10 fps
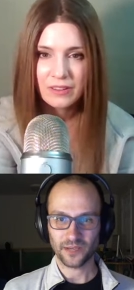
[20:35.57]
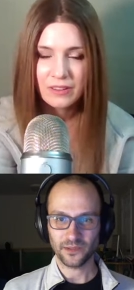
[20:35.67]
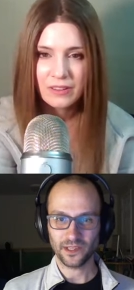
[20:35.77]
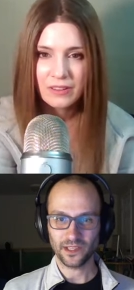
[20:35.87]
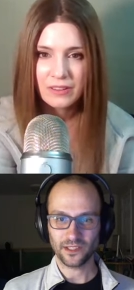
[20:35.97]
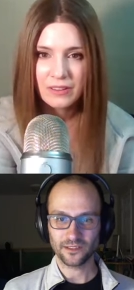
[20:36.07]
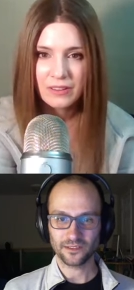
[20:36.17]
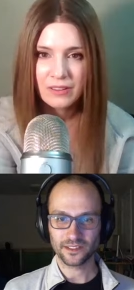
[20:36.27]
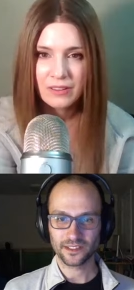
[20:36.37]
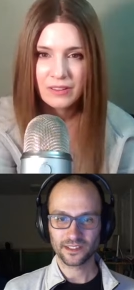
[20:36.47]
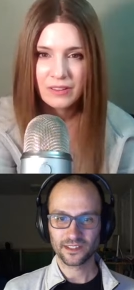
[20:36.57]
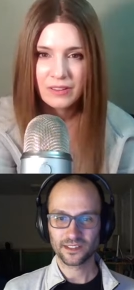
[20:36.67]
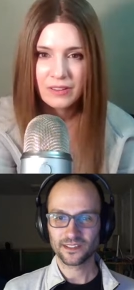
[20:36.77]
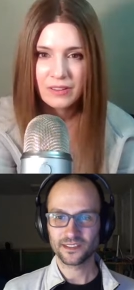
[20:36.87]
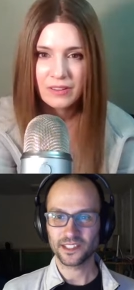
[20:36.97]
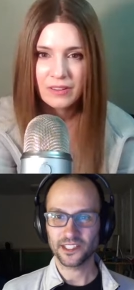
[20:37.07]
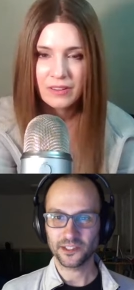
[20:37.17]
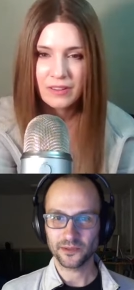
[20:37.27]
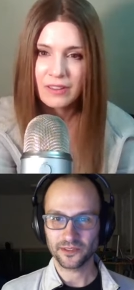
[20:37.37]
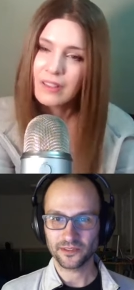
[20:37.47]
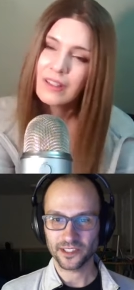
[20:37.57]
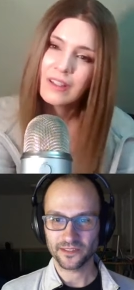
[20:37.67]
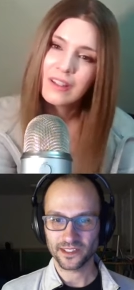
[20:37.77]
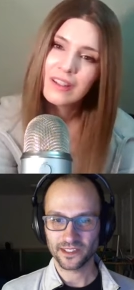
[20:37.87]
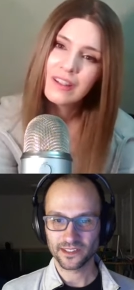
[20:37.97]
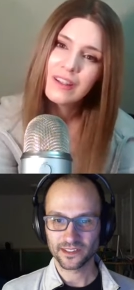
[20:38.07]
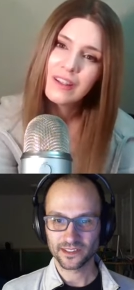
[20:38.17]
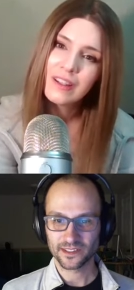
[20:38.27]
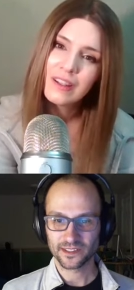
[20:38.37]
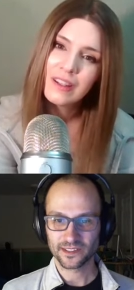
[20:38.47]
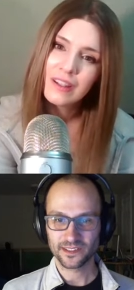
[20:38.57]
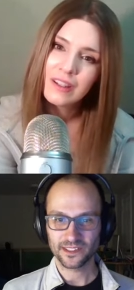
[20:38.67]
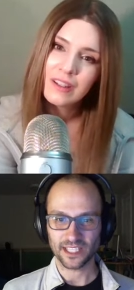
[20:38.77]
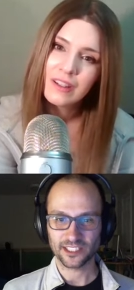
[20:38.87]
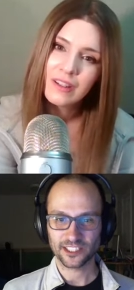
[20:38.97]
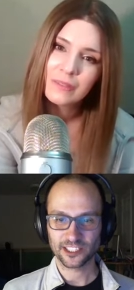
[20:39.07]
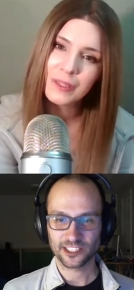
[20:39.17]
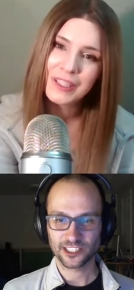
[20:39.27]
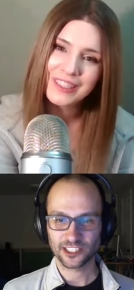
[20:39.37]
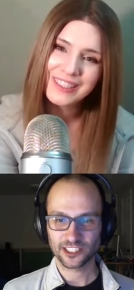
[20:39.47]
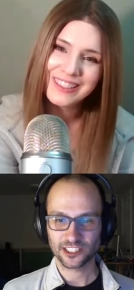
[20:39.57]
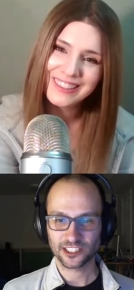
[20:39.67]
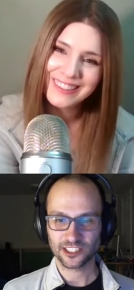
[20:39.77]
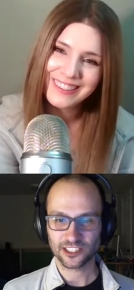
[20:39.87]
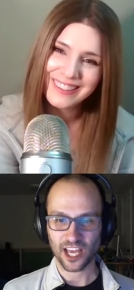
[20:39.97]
Speaker 1: I would love to kill you with a fireball. Yes.